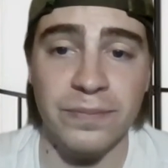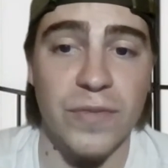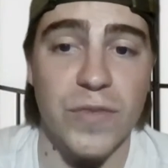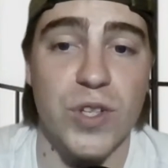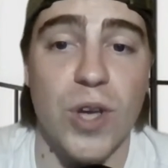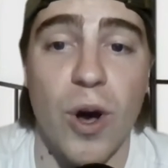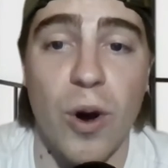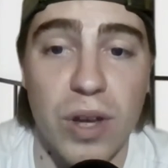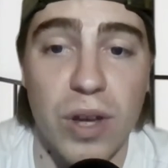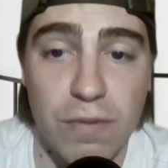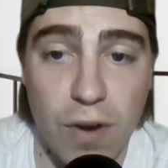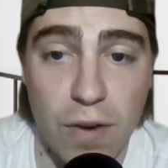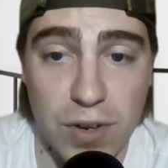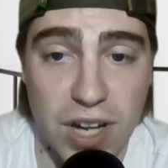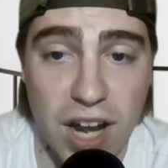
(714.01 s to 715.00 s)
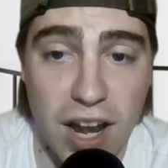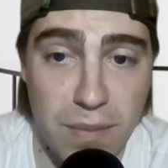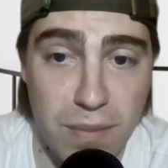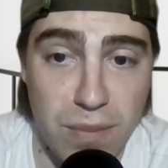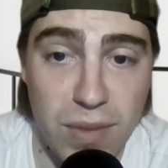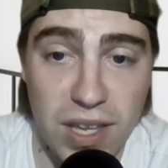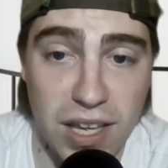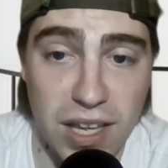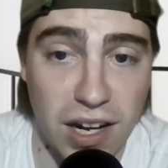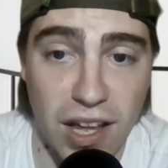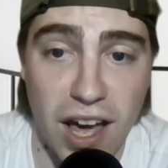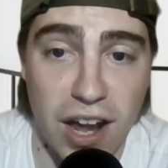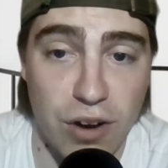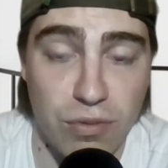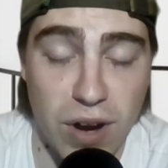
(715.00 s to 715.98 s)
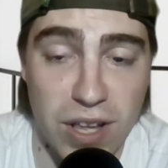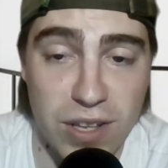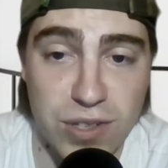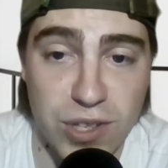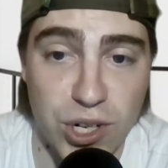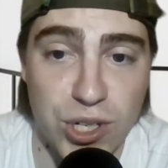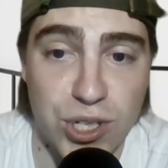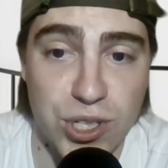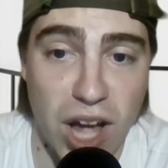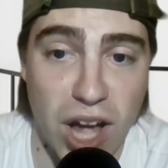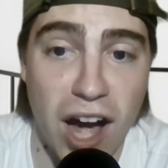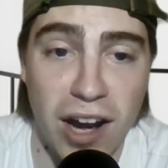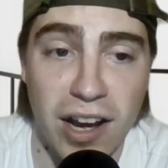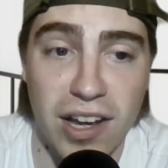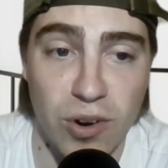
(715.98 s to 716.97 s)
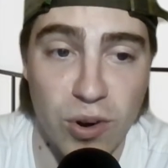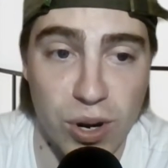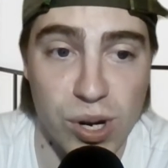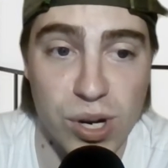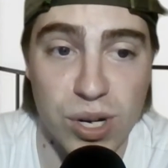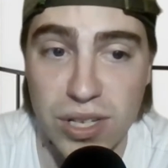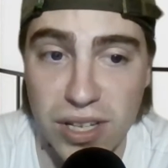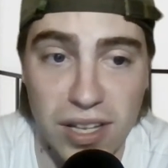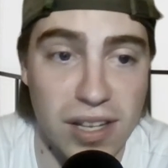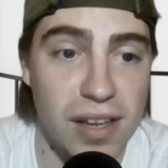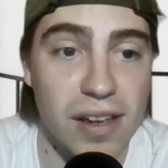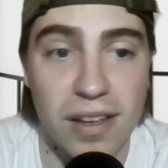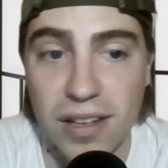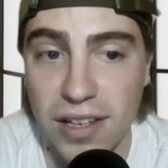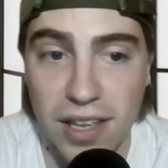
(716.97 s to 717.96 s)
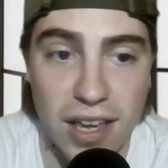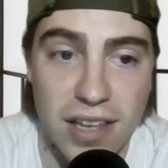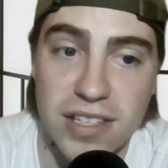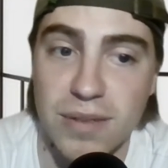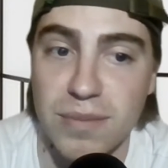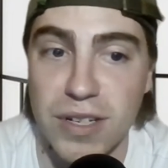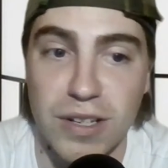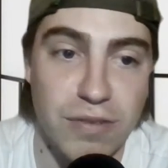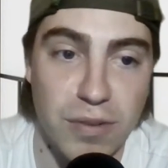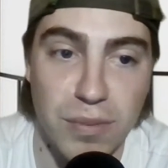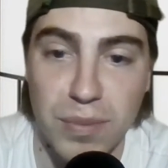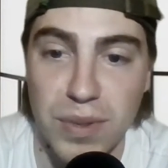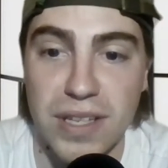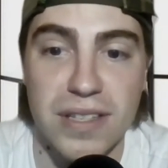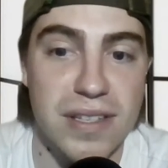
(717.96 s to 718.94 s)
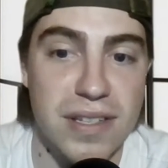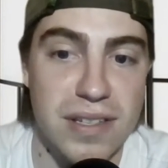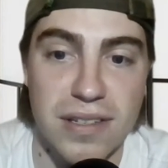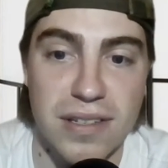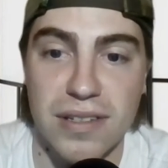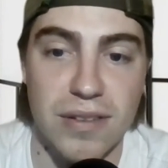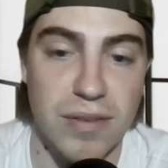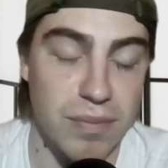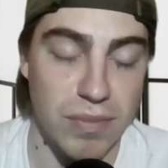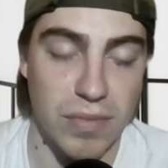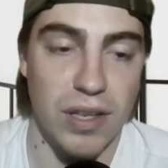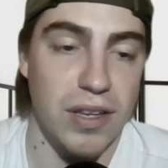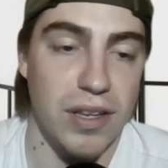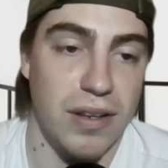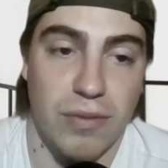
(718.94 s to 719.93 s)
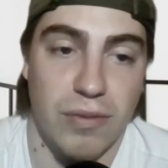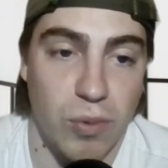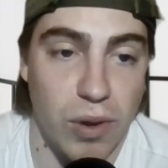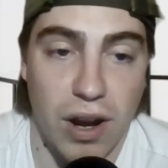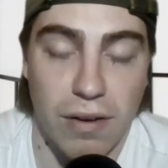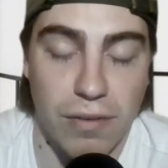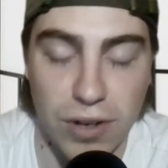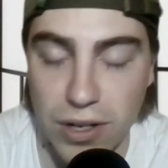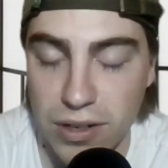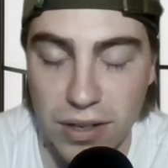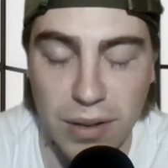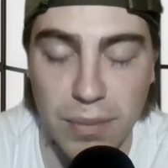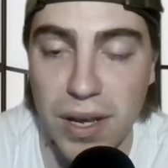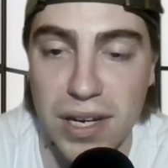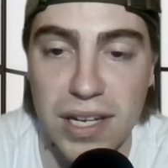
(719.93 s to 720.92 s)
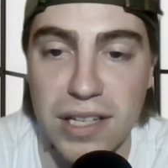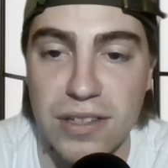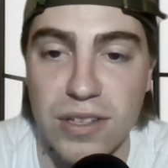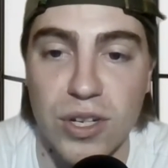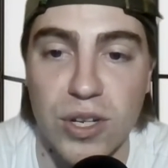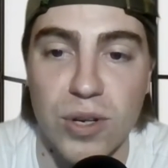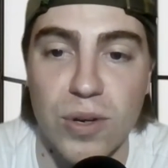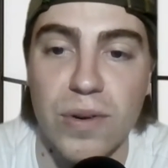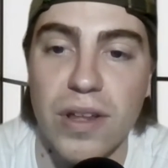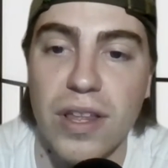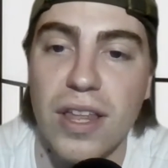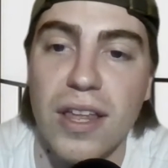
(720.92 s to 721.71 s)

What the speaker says: So if over time he can kind of raise their stock in order to get some different pieces, whatever he might need to do,